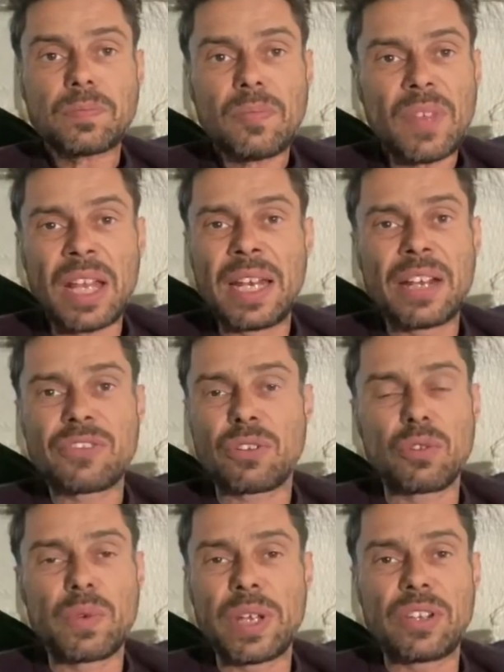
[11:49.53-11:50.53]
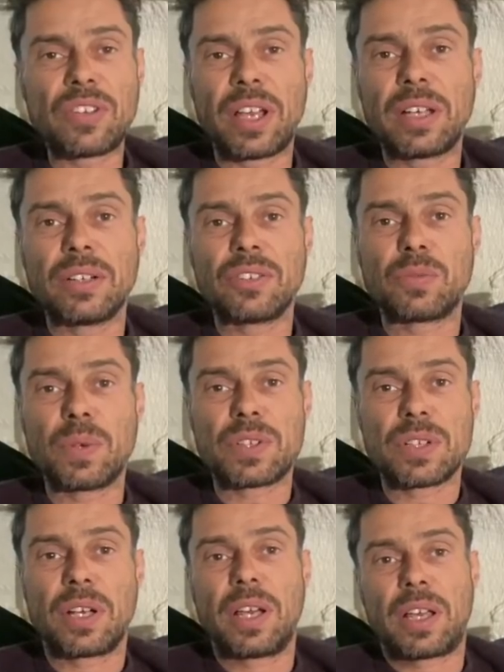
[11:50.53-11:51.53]
electrical retailers which are
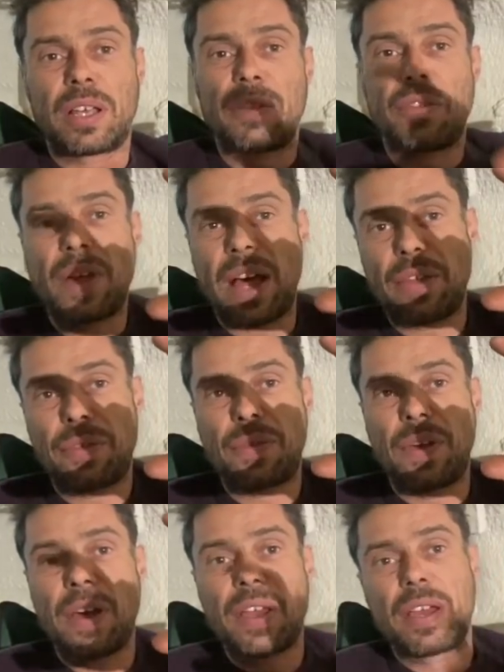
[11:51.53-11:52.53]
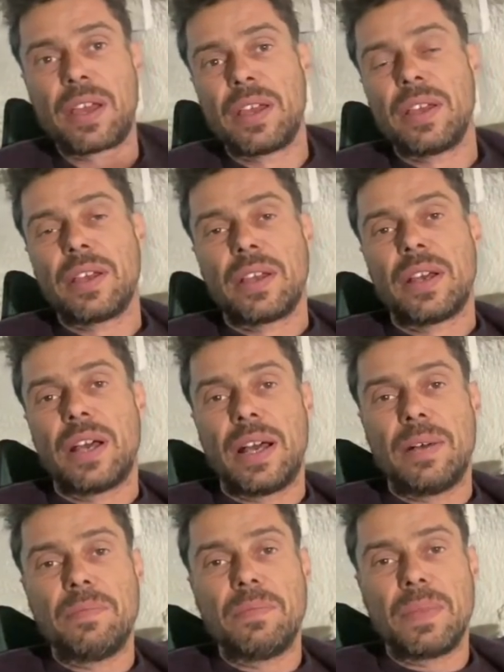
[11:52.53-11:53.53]
like that thick,
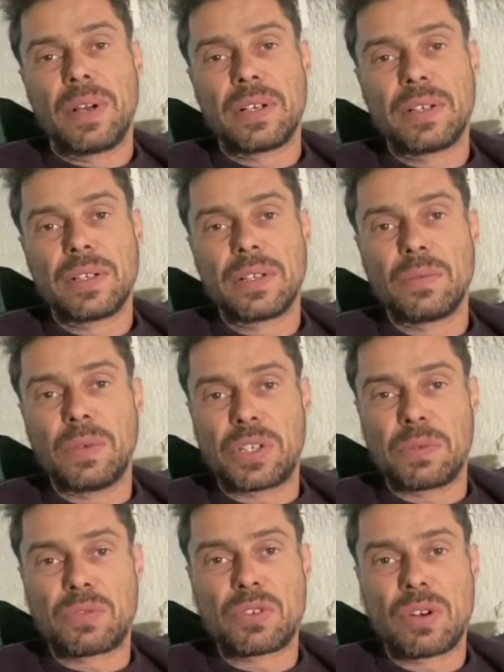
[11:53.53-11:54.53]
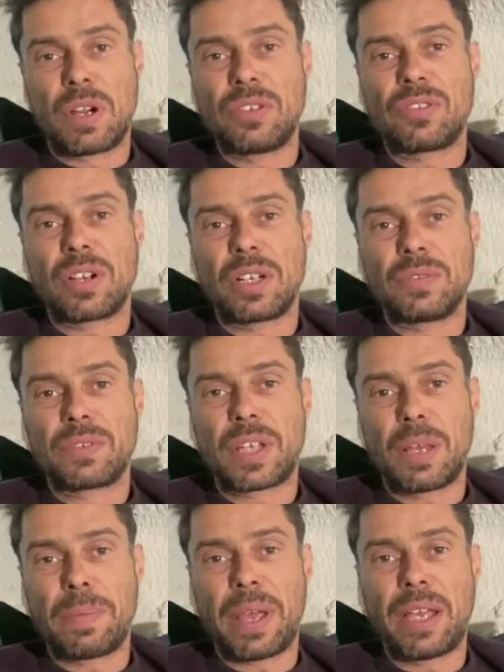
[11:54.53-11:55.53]
which I'm trying to kind of
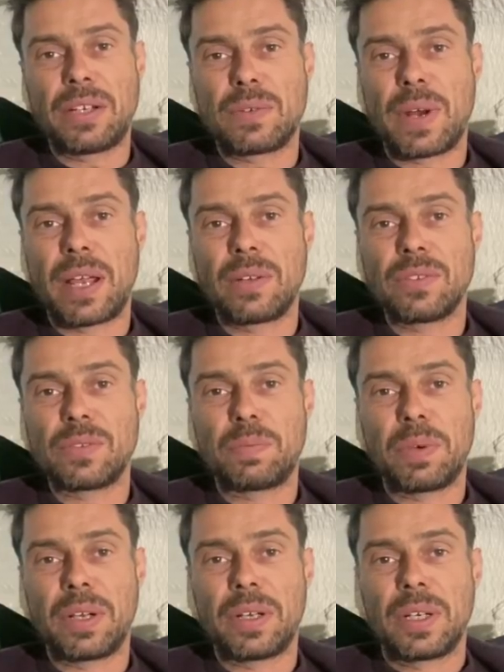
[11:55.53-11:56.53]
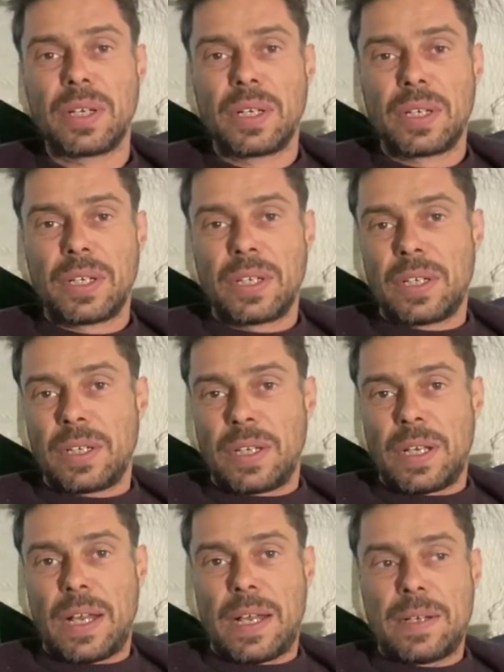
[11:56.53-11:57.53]
get my head around, but
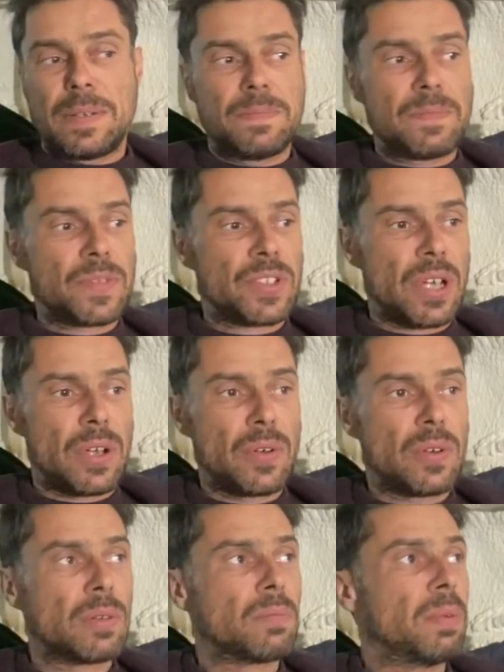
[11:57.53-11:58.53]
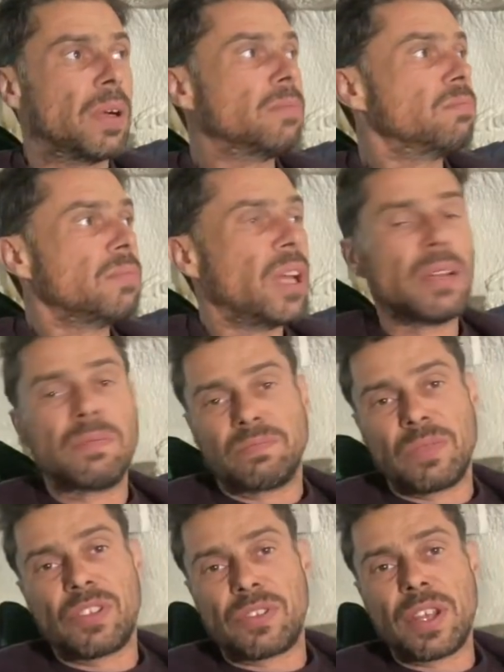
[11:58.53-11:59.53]
yeah,
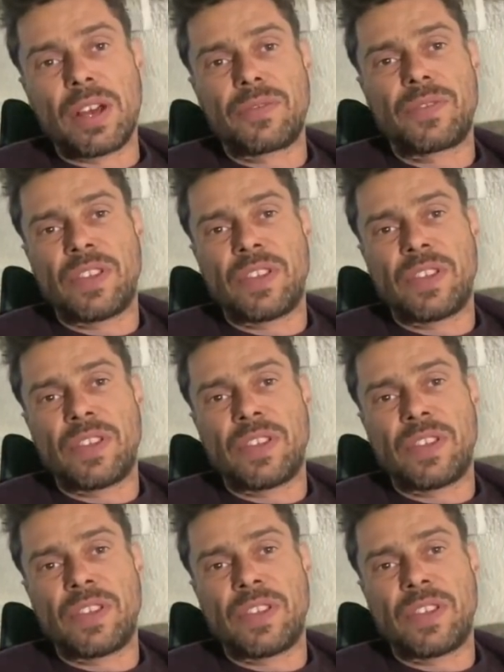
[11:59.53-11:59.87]
there's